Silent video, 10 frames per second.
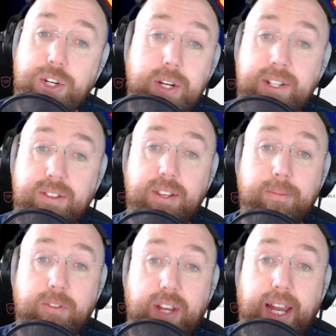and some
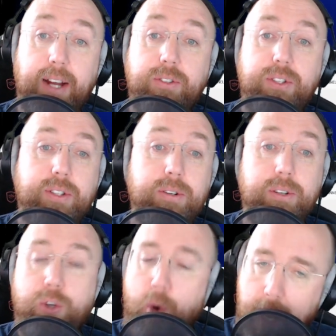of the
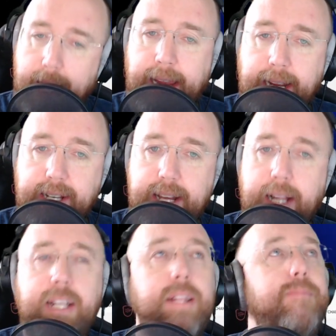counselors crying and
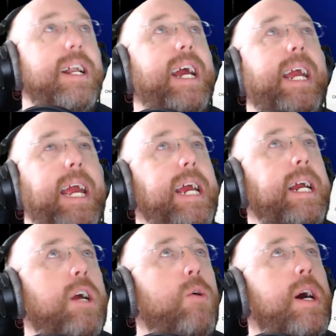telling them that I can't
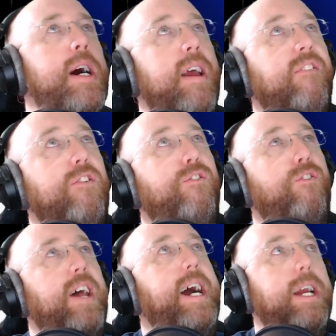go on after
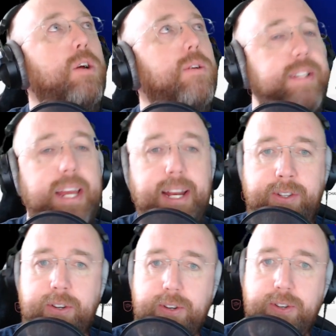fly girl
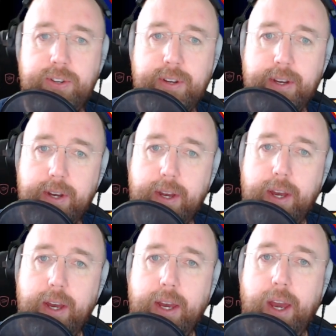dancers
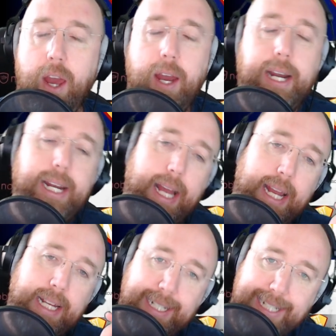
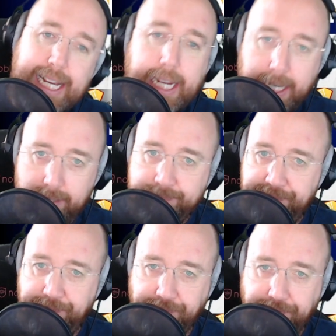and Dean,
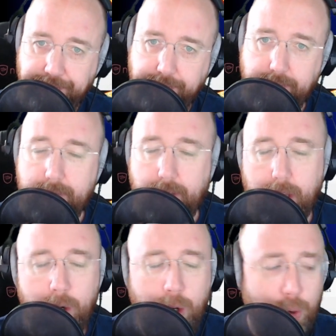
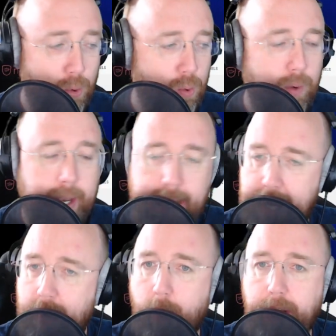who
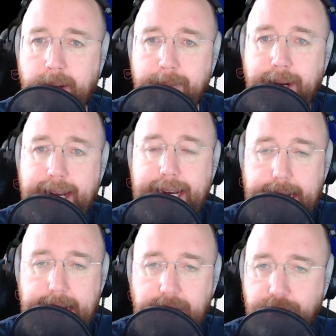now in my
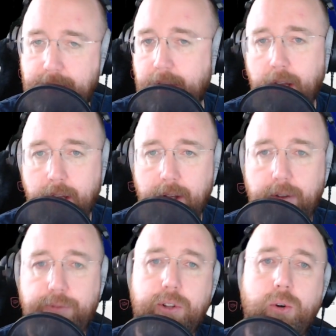aged,
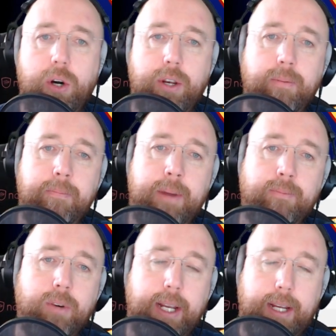flawed
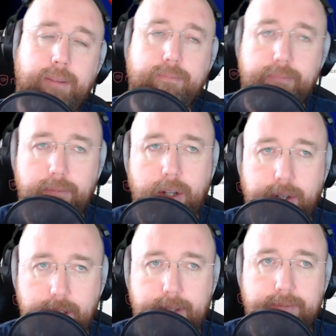memory
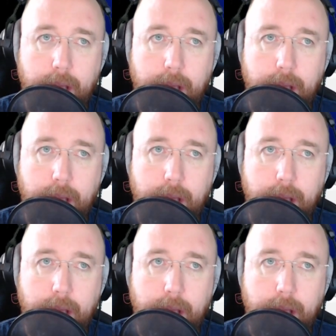looks